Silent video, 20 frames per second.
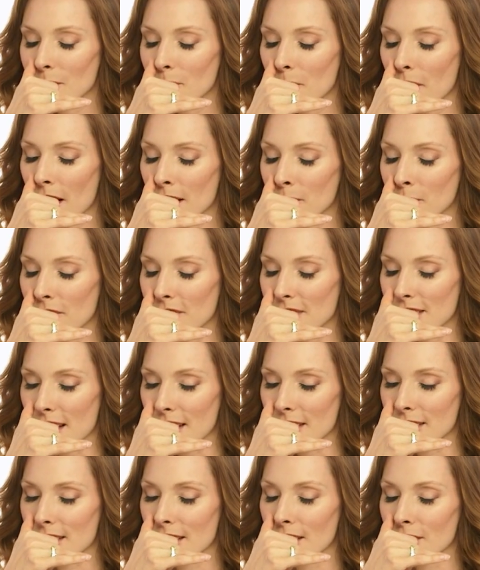bottom of this
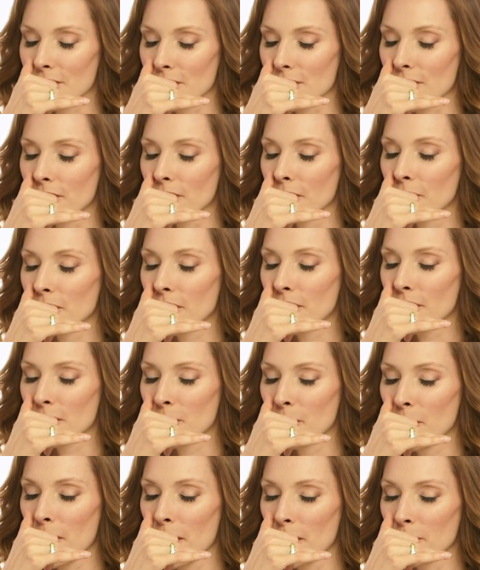exhale, just float there at the
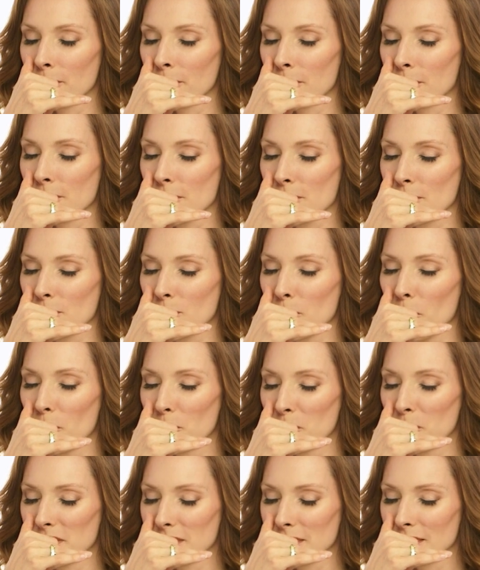bottom for just a
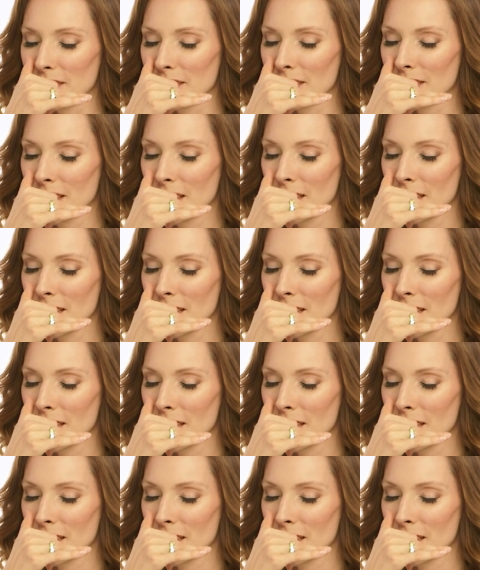moment